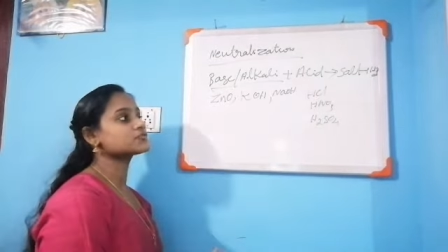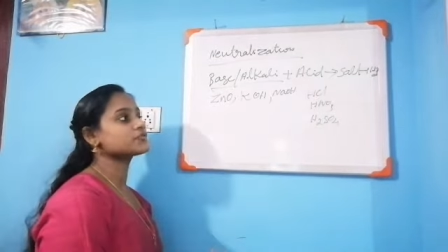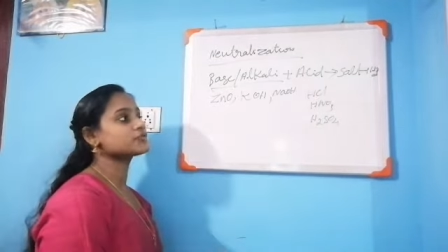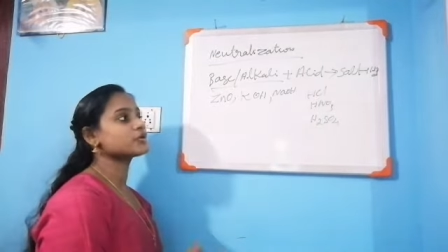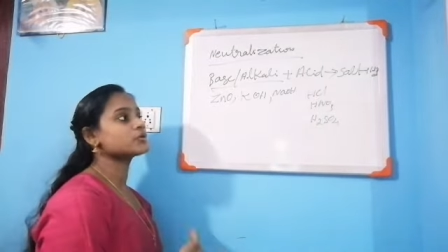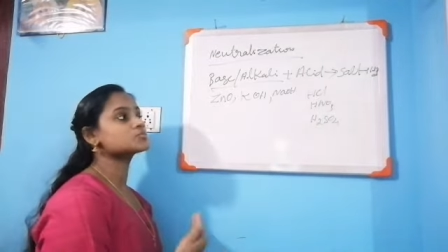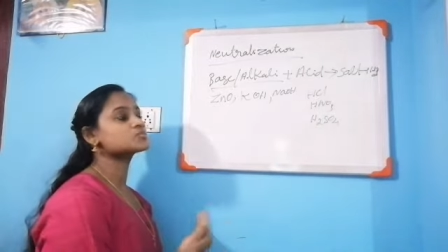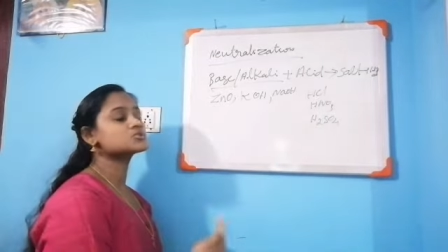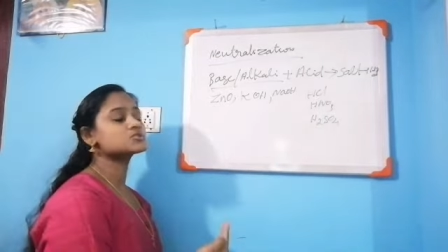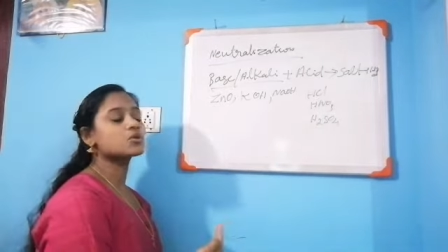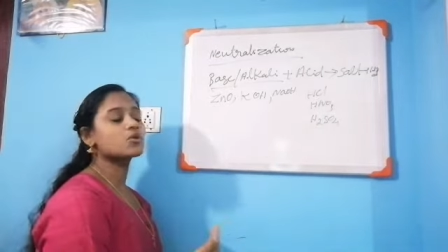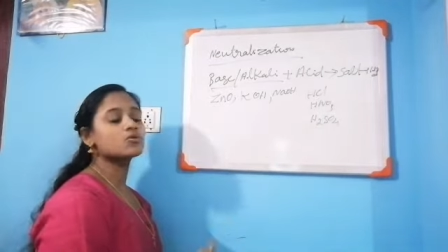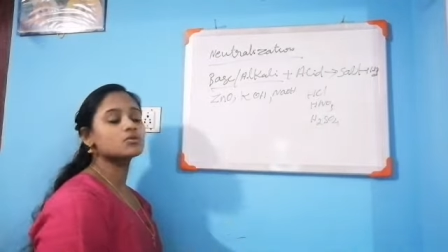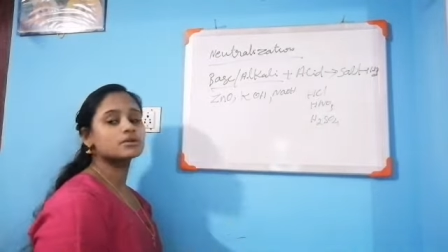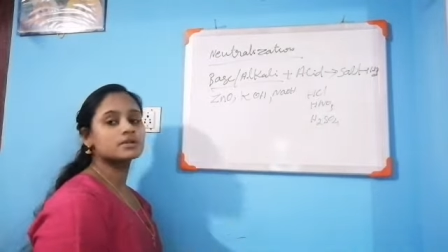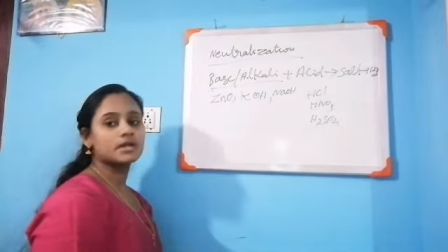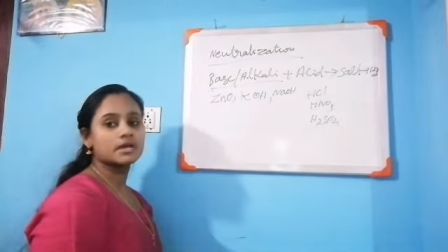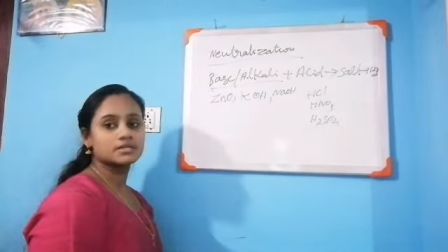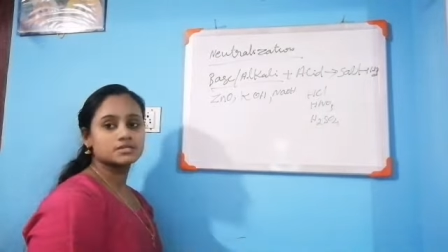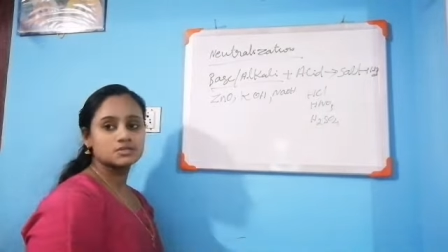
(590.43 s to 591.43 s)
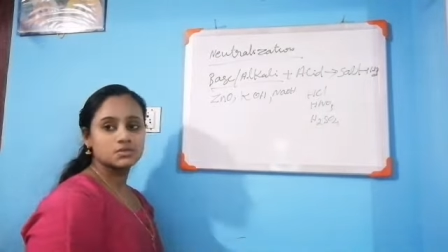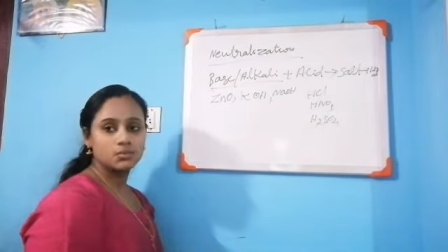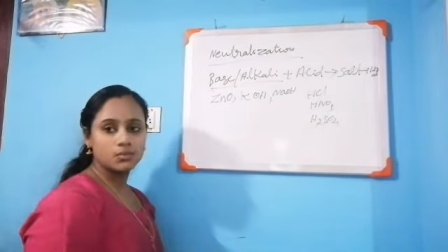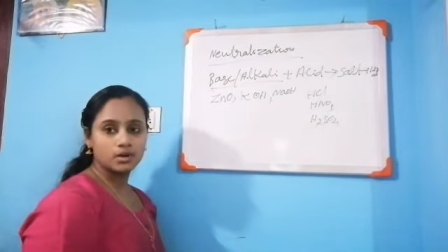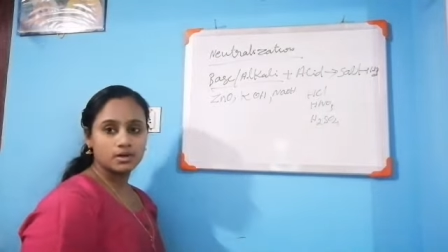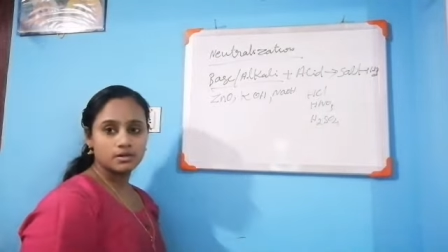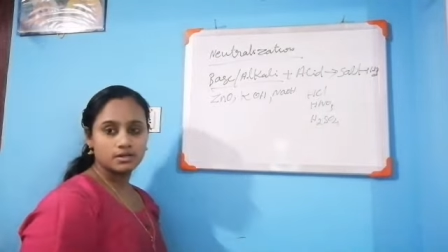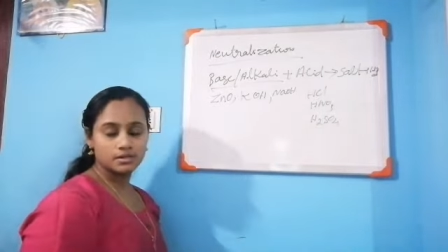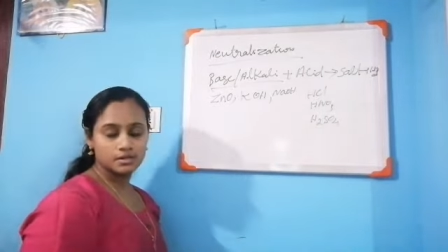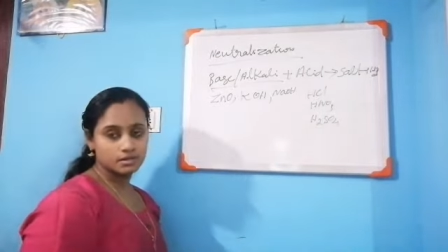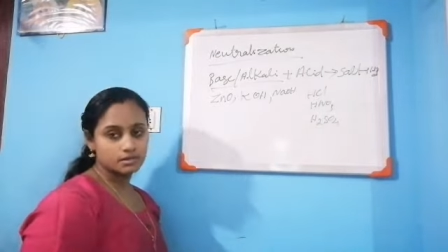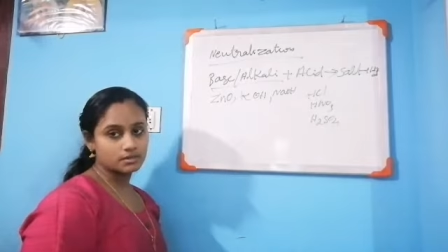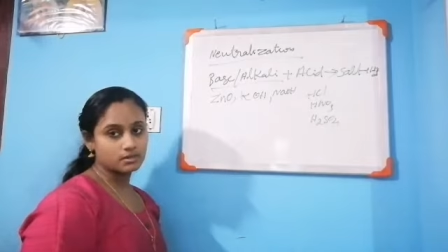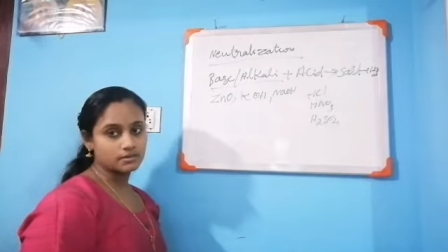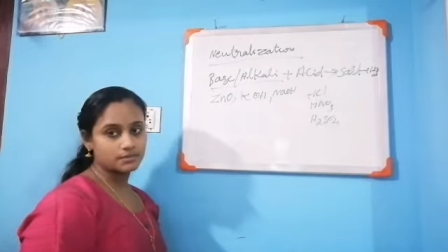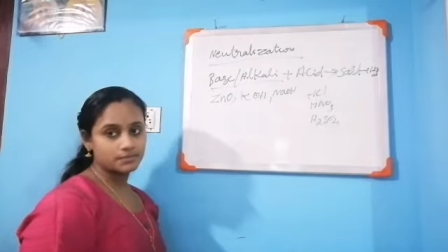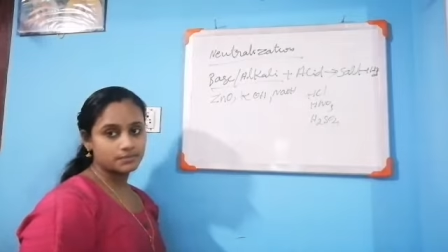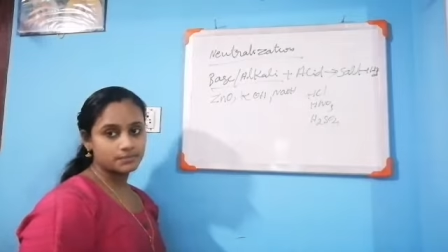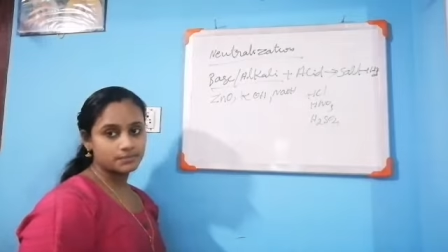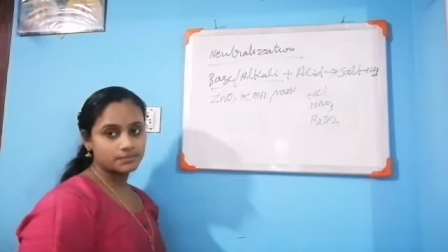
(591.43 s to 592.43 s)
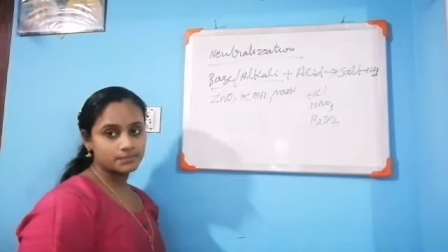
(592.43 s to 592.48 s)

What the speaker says: to form salt and water.